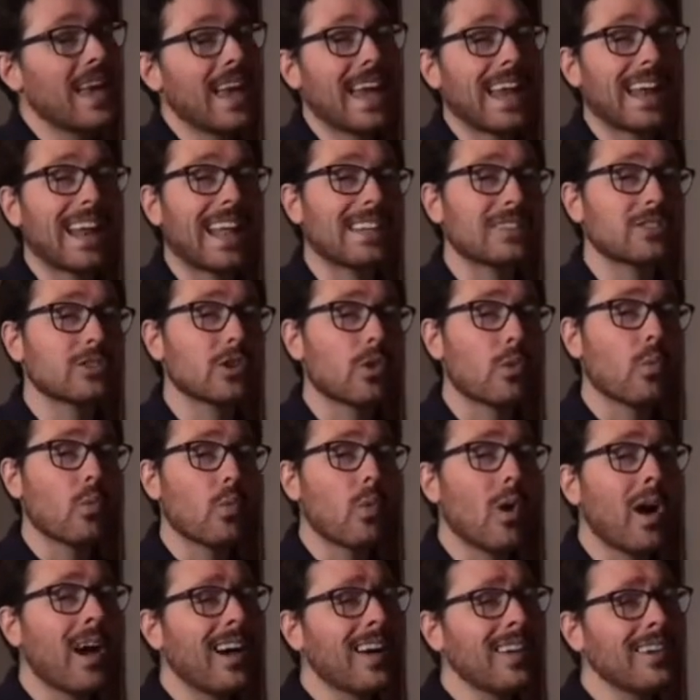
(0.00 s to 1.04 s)
and I took
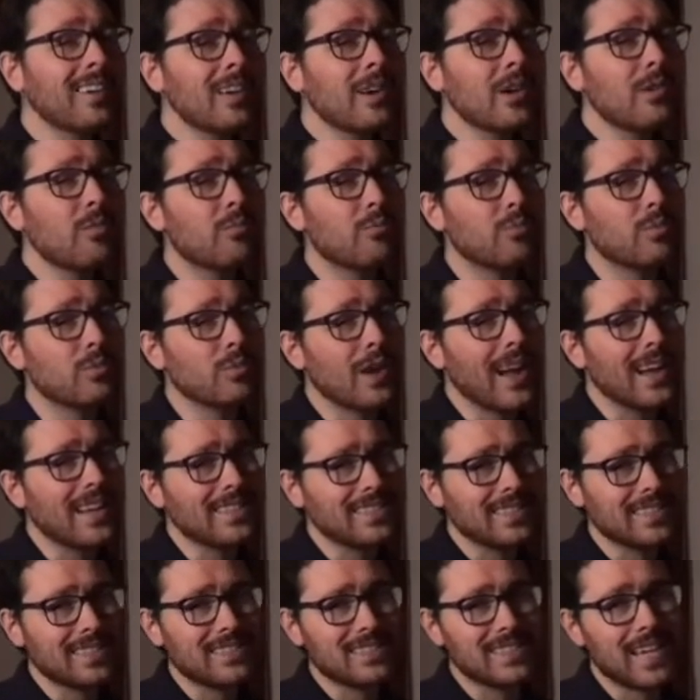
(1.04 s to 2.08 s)
one
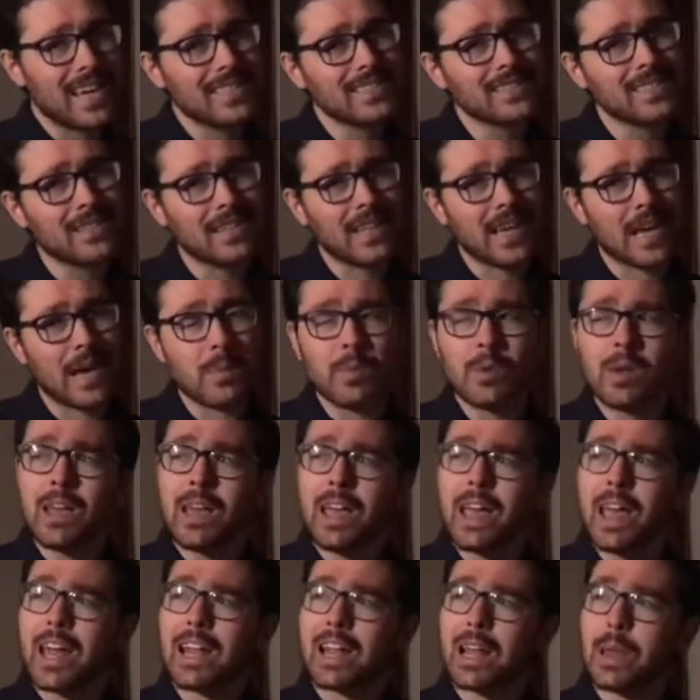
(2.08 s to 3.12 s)
bright desk lamp
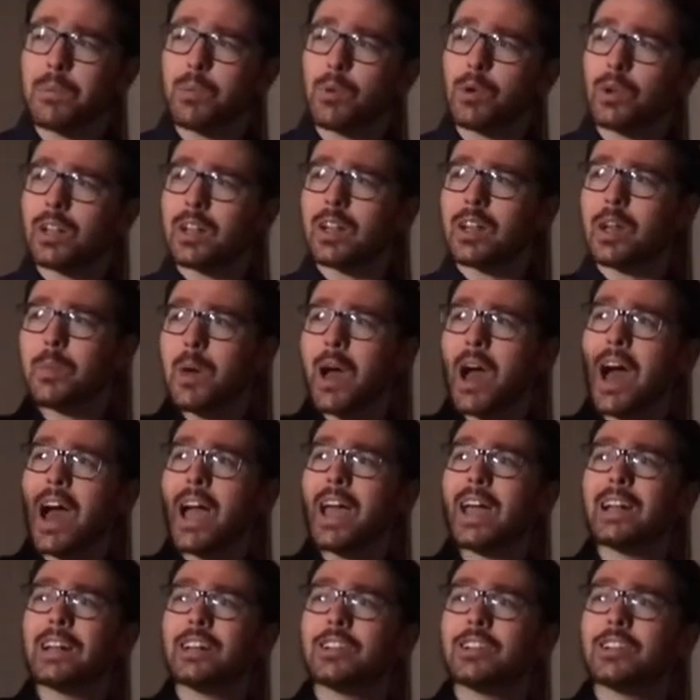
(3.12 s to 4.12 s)
and I put it up high on a